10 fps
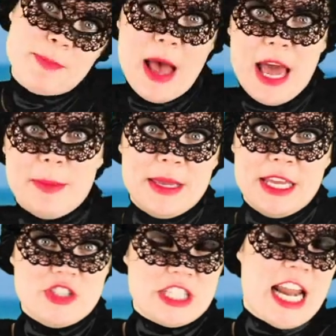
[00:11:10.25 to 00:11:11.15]
but I
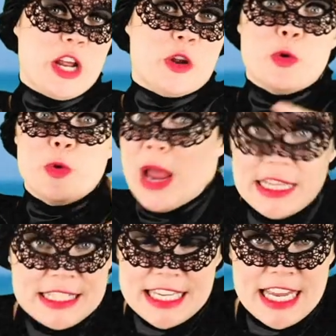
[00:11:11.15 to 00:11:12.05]
mean, she's got a
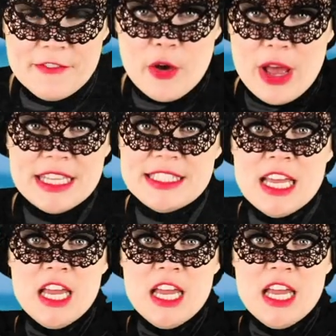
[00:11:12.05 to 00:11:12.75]
great singing voice.